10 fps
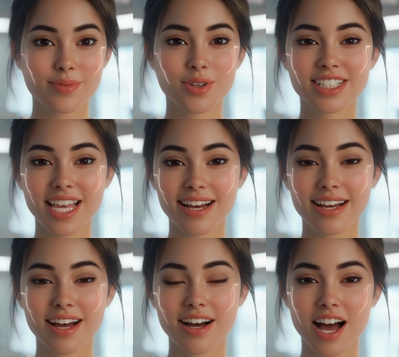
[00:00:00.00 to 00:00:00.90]
we
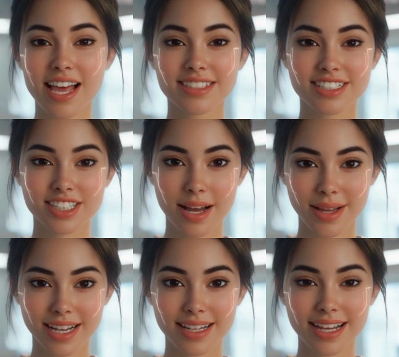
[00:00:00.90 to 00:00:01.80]
cut the
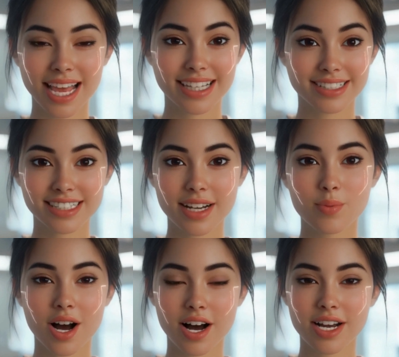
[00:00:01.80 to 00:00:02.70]
stomach and see
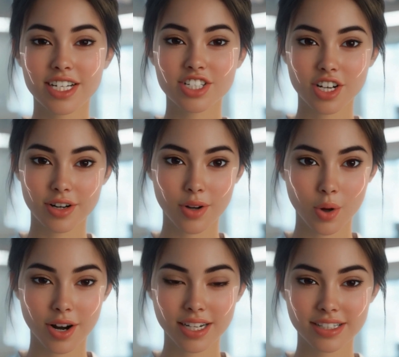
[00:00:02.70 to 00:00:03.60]
what our internal
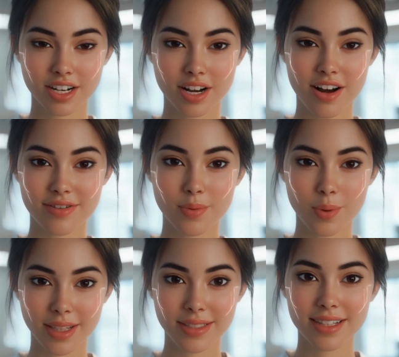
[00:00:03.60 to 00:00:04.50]
organs are covered
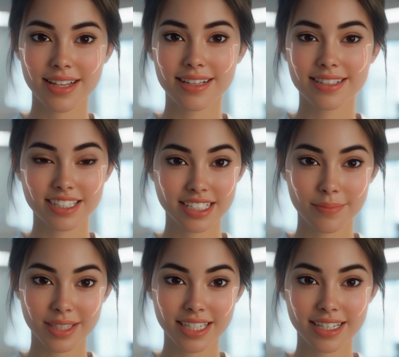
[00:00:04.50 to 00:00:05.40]
with, the
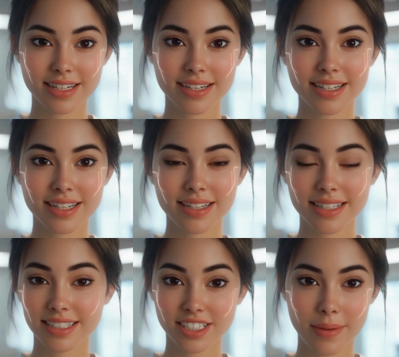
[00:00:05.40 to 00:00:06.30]
spleen, the
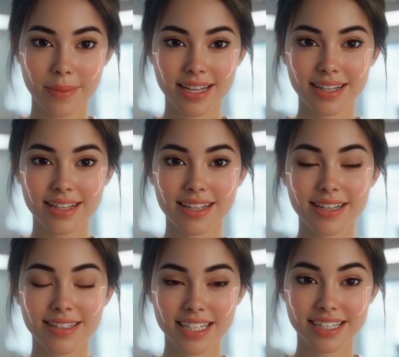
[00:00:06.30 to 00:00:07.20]
stomach,
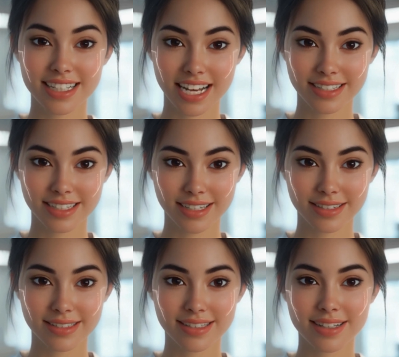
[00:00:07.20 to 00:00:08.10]
the
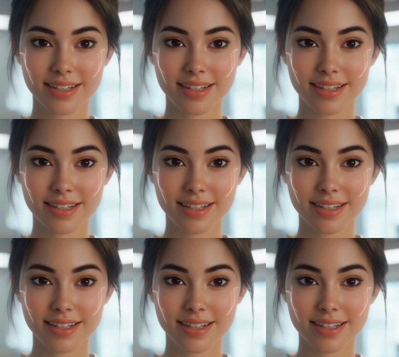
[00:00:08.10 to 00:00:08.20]
intestines,